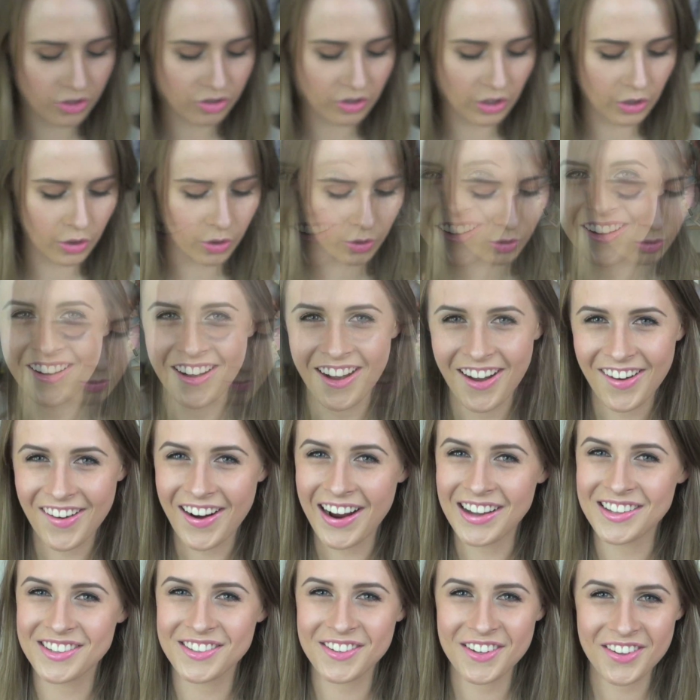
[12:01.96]
is really cool.
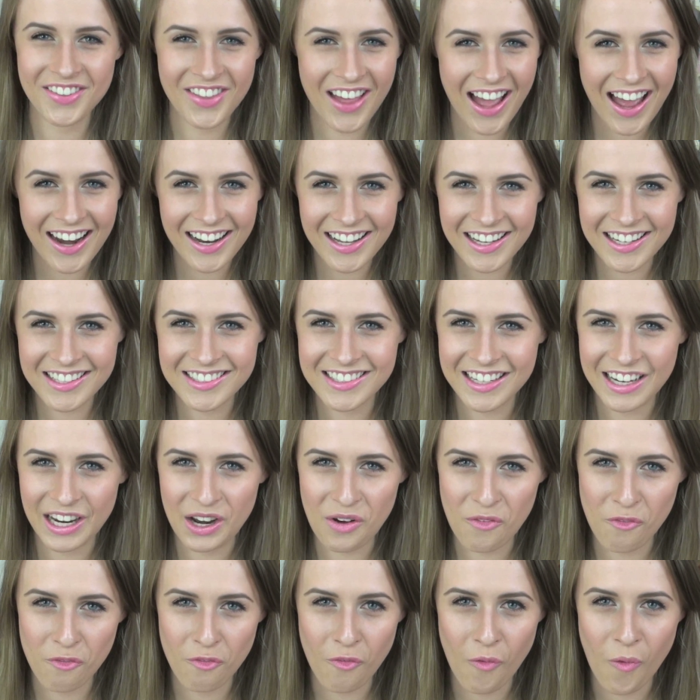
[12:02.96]
Alright, so that is
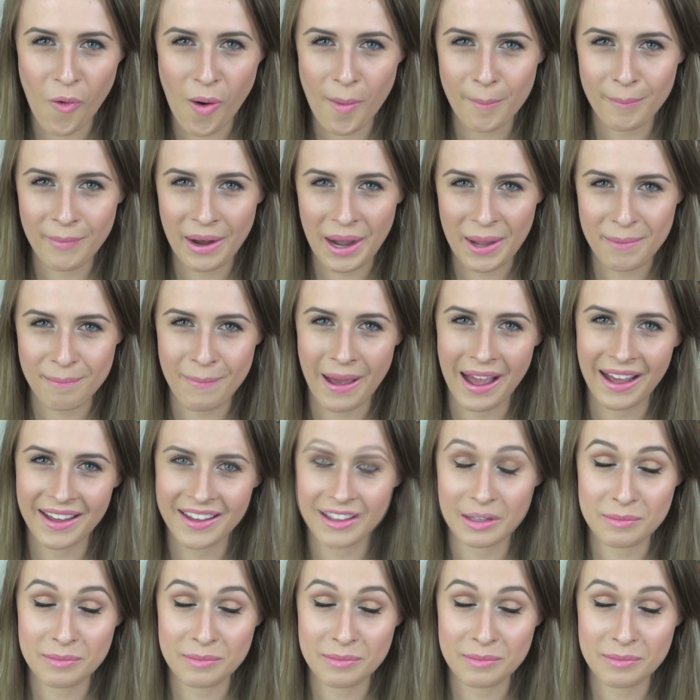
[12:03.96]
it for my M.A.C